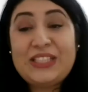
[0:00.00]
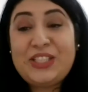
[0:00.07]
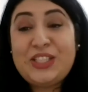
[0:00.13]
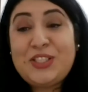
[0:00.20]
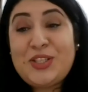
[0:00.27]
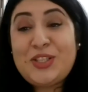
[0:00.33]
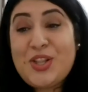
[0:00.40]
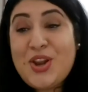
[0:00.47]

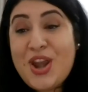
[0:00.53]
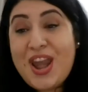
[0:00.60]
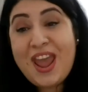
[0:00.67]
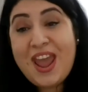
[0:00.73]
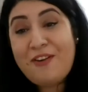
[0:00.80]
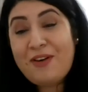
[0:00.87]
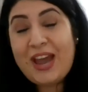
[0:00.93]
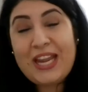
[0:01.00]

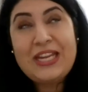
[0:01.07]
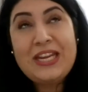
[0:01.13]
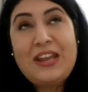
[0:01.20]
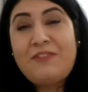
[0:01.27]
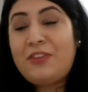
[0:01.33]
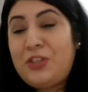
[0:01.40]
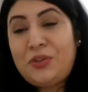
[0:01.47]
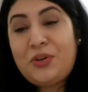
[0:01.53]

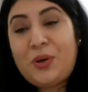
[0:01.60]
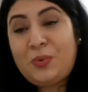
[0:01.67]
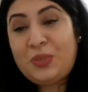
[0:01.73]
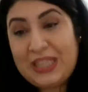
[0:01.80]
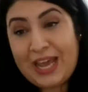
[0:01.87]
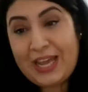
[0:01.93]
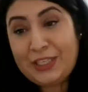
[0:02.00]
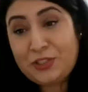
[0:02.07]
never knew I would
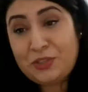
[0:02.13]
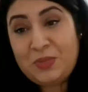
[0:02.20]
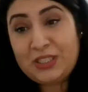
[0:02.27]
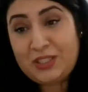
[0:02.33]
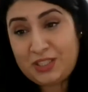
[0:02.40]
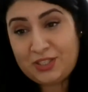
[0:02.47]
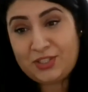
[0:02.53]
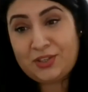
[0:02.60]
like to be a
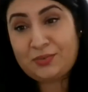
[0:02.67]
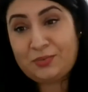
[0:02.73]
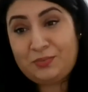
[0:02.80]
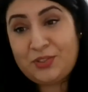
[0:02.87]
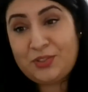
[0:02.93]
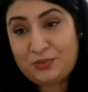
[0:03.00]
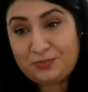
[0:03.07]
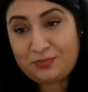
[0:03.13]
teacher
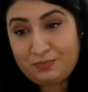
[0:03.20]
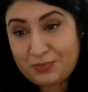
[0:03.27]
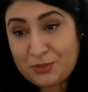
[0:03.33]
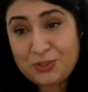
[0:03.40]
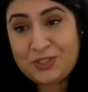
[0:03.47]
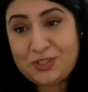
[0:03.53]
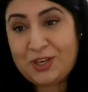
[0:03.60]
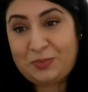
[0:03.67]

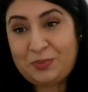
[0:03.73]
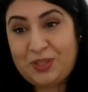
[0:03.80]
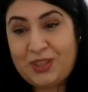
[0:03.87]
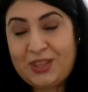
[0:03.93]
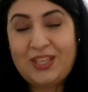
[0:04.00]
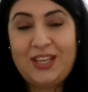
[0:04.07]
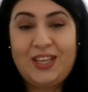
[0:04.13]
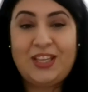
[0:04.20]
to start with,
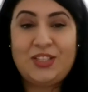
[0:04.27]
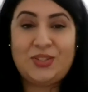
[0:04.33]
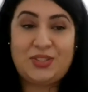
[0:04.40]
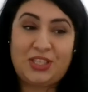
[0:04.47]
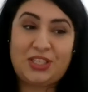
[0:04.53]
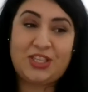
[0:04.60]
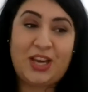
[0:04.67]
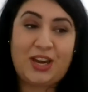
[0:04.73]
to
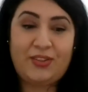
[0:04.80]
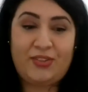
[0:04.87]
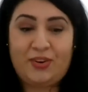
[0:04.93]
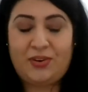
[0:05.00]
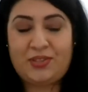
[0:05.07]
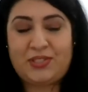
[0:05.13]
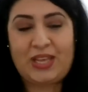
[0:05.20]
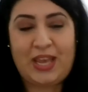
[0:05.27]
teach
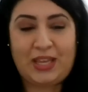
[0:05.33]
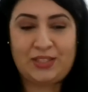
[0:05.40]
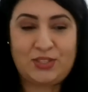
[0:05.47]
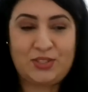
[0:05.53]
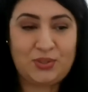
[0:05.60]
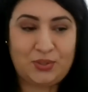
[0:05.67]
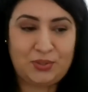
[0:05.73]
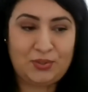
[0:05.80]
others and
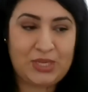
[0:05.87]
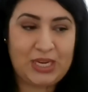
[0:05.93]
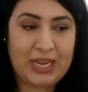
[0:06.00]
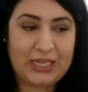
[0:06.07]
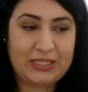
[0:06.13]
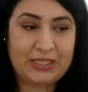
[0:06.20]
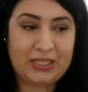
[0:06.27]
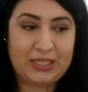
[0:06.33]
to
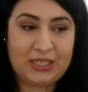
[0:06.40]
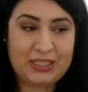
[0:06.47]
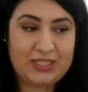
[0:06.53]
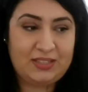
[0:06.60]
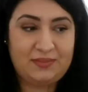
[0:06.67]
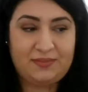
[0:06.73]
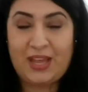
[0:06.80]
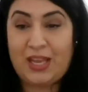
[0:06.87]

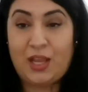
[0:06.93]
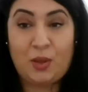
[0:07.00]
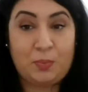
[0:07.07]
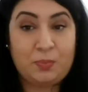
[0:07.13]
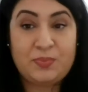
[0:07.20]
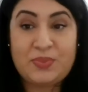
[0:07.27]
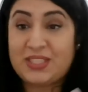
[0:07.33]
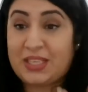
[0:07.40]
develop
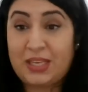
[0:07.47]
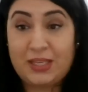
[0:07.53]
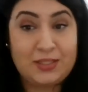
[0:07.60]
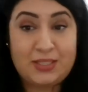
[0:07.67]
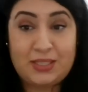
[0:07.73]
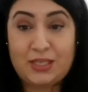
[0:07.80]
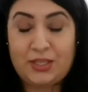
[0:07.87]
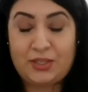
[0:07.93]

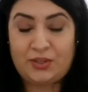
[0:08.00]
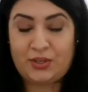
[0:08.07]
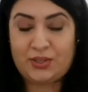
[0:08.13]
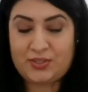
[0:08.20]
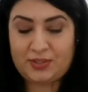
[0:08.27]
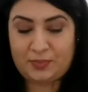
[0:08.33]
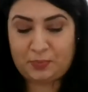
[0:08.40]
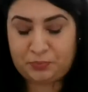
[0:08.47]
skills in
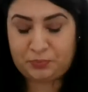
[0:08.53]
others.